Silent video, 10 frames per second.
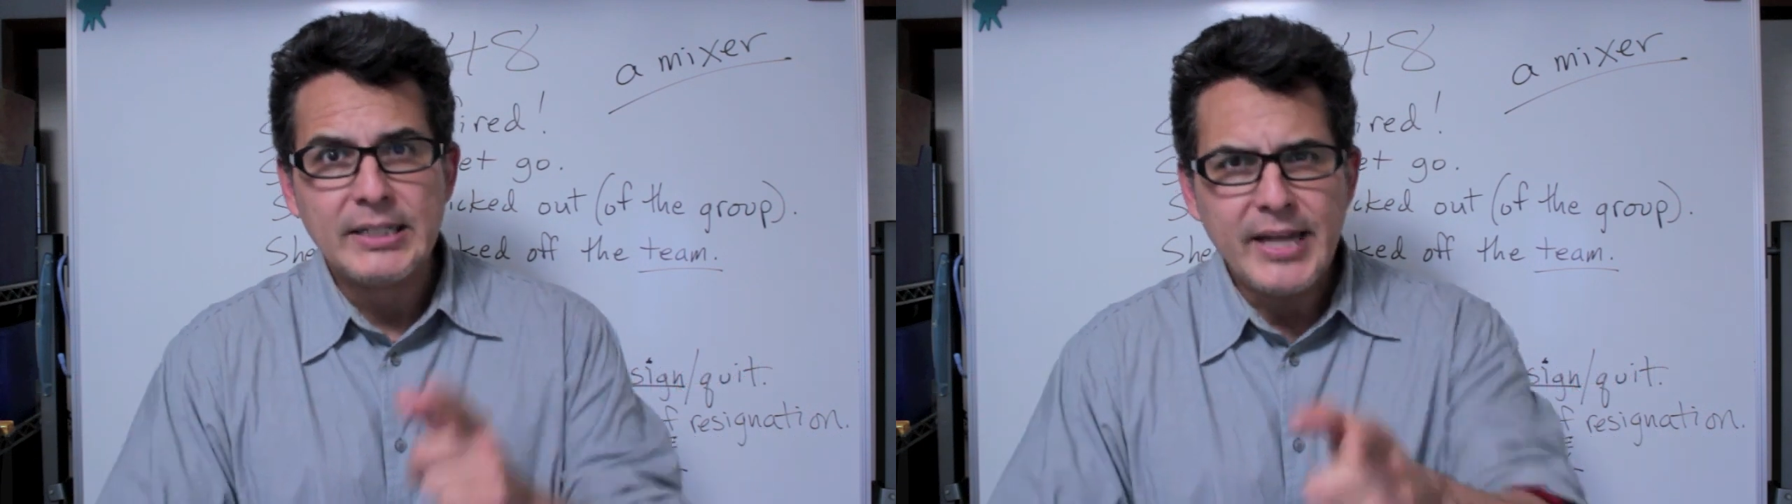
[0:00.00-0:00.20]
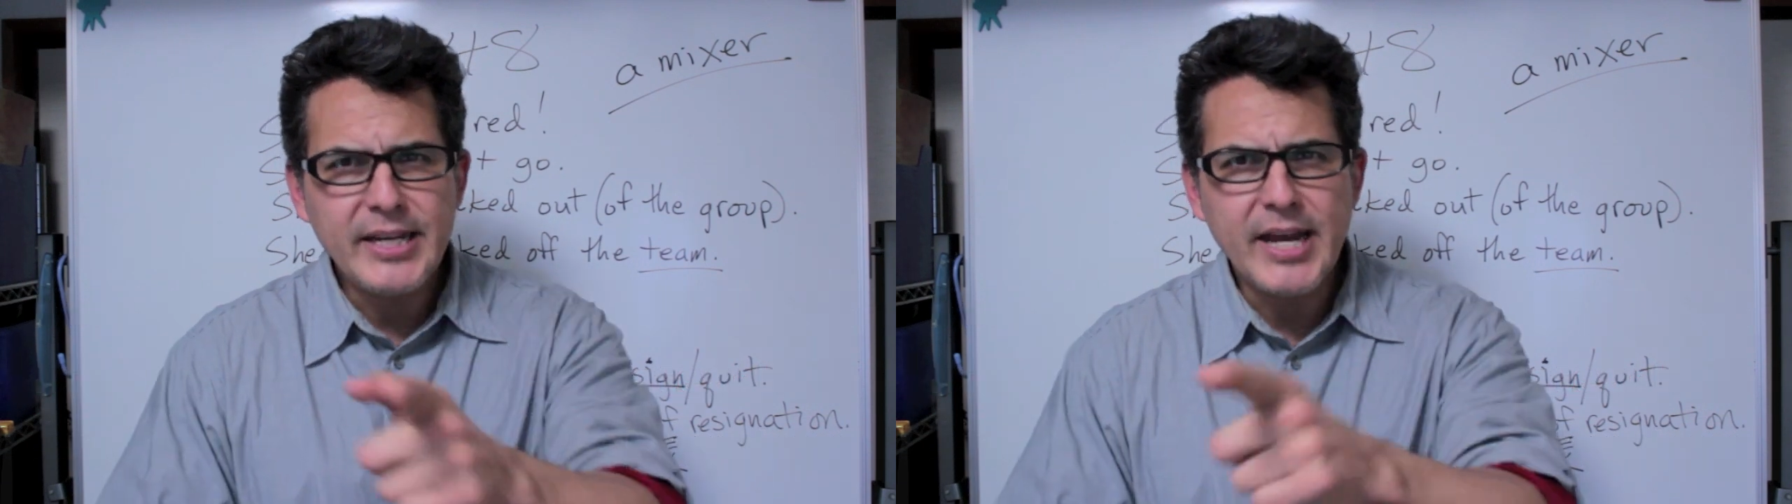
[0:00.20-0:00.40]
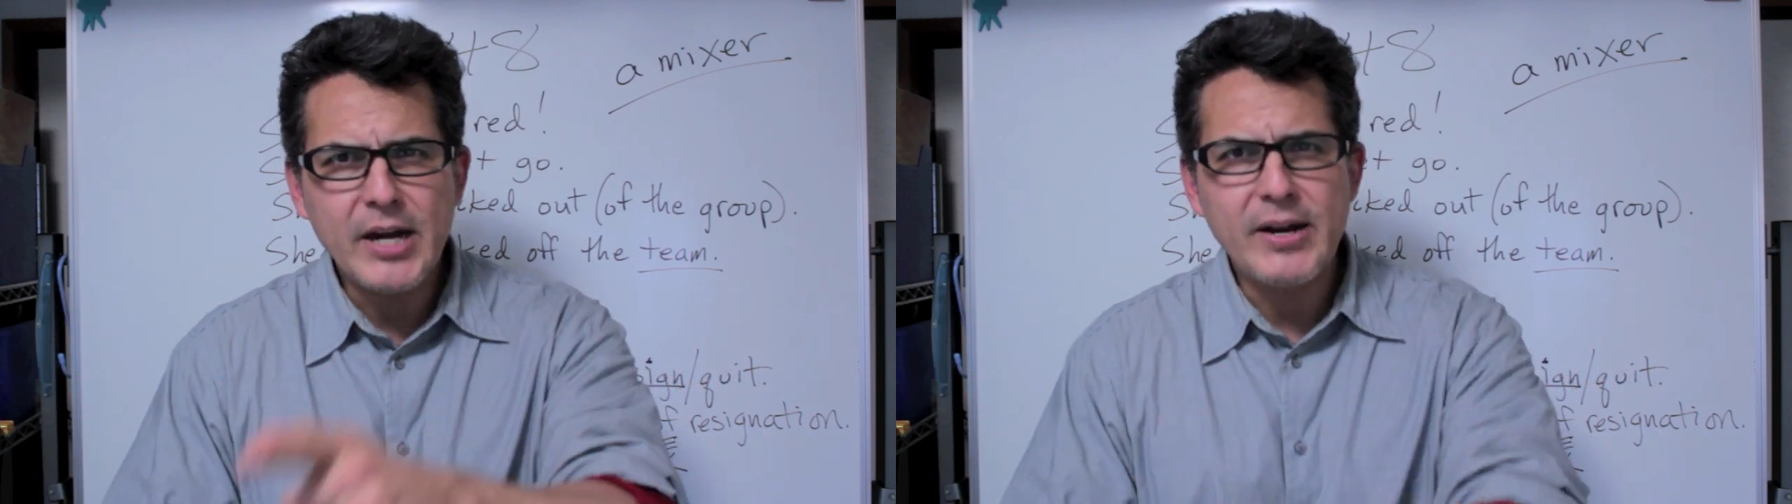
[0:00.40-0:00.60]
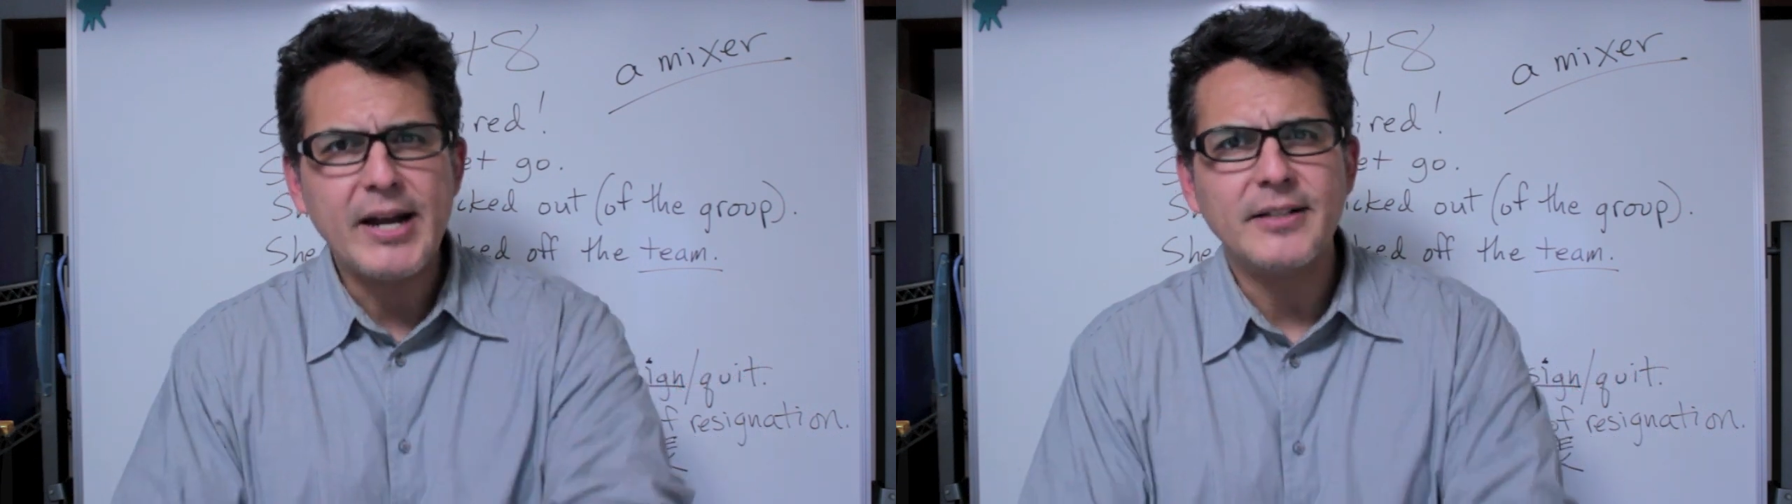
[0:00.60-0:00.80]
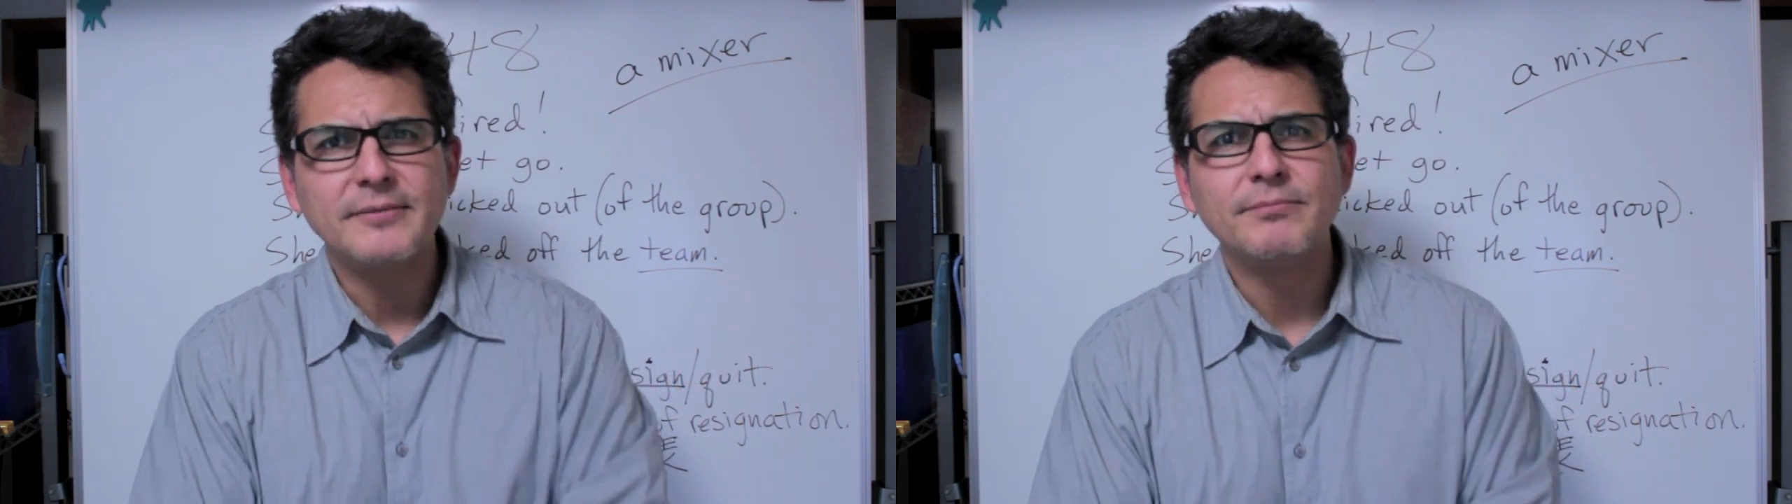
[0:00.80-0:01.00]
Take care
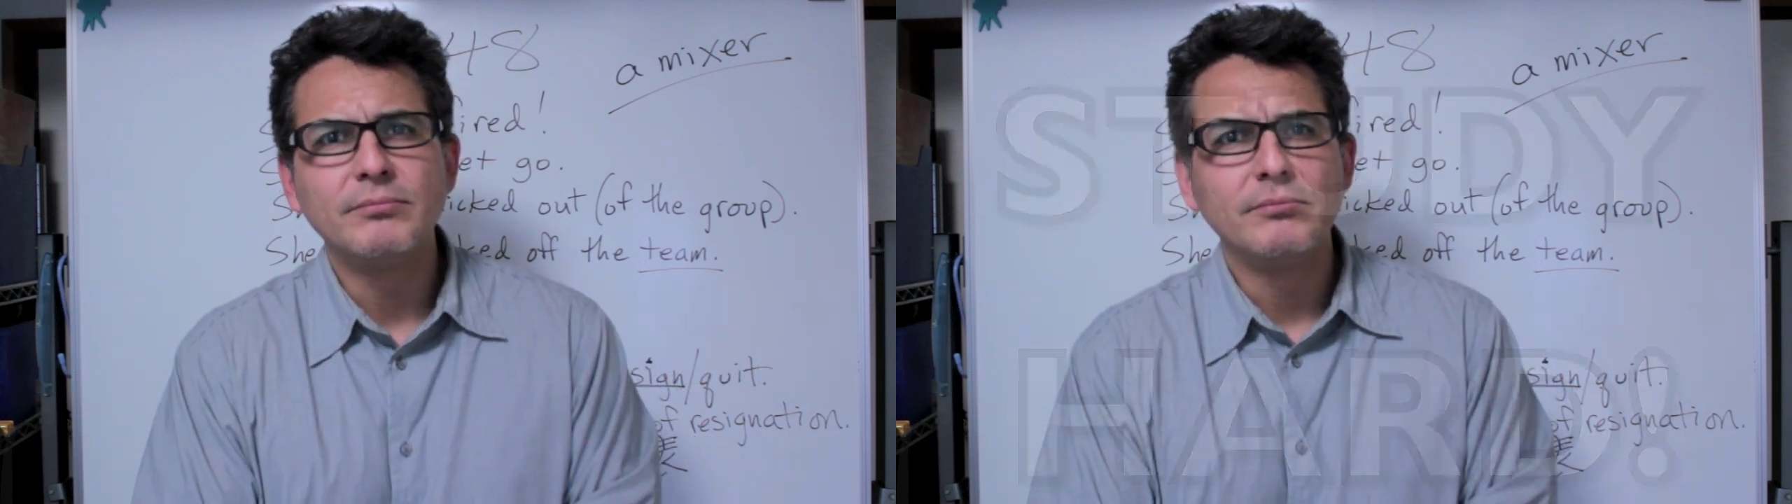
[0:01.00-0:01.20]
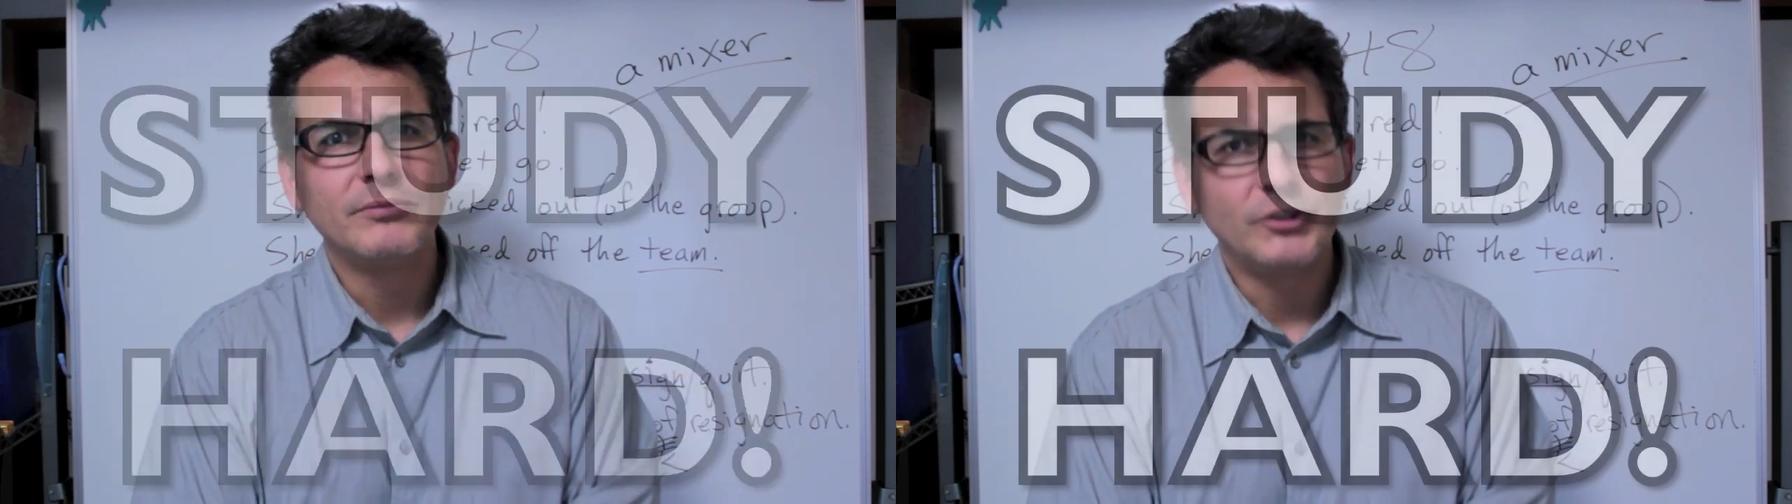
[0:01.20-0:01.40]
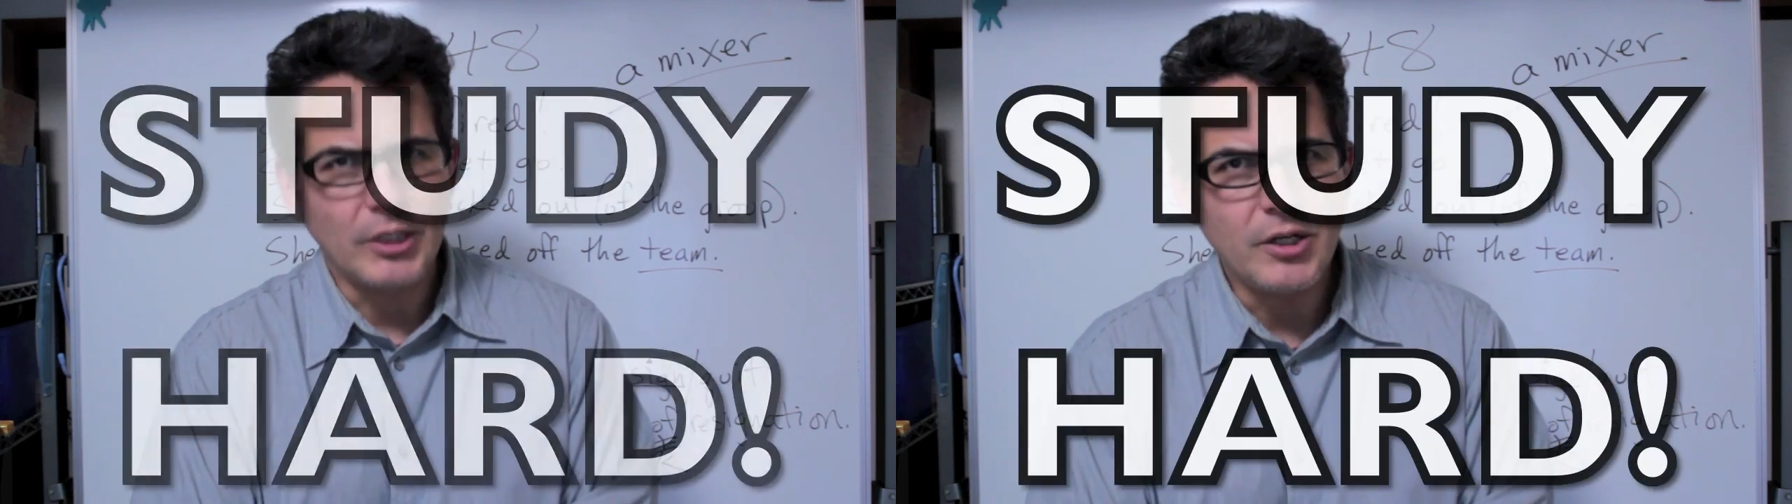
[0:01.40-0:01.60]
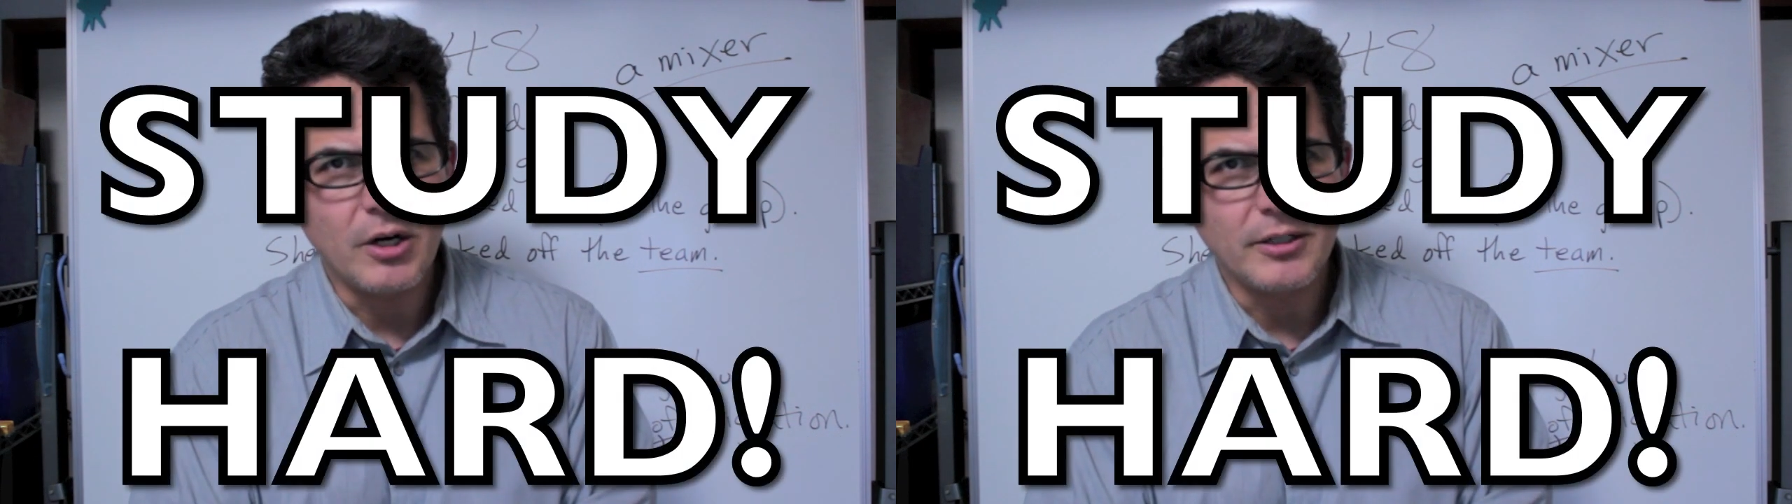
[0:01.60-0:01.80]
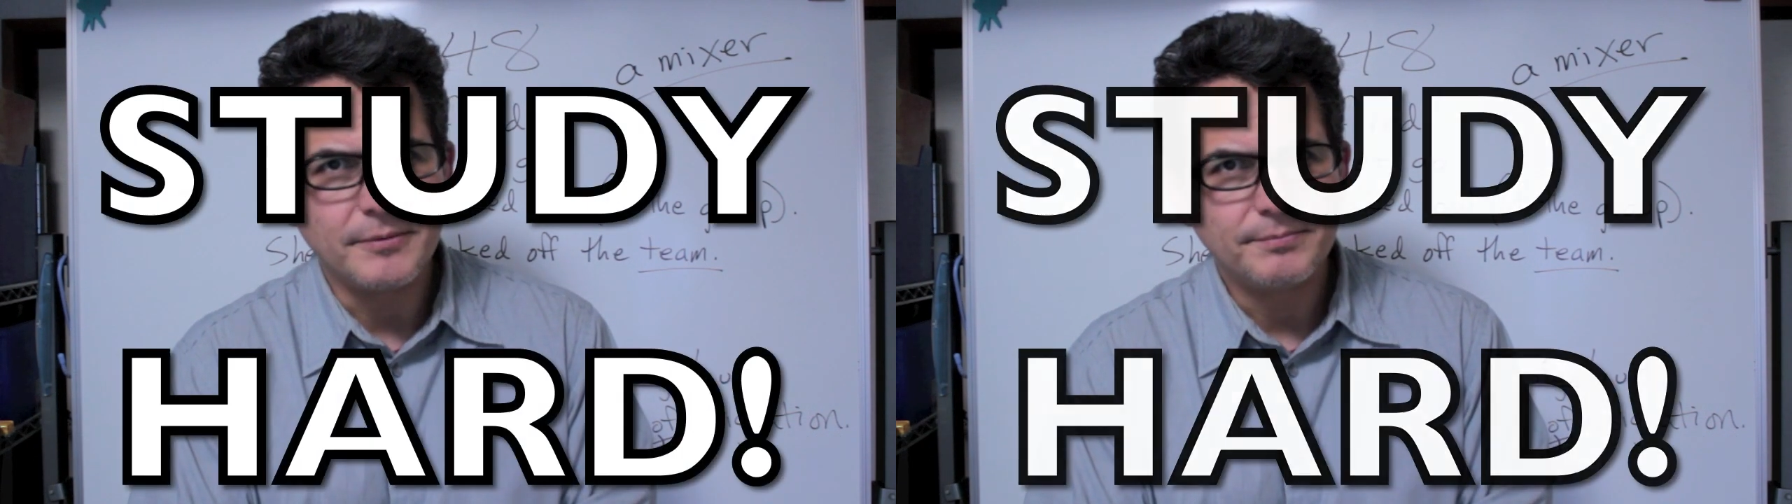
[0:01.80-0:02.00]
and study
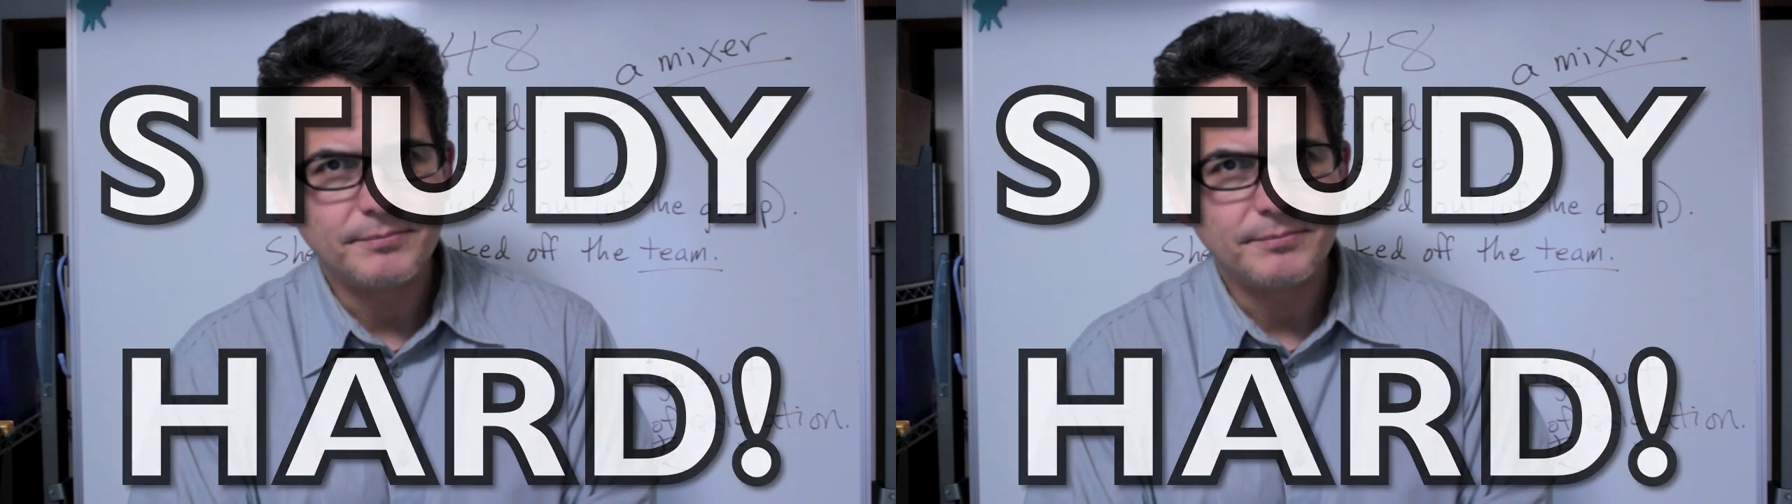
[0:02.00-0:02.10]
hard.